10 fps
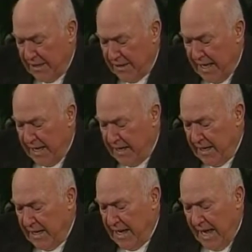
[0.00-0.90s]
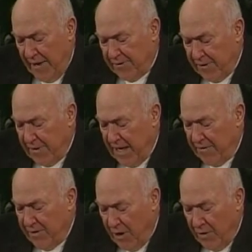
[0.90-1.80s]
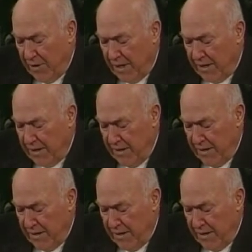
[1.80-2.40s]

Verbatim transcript: than after they have known it,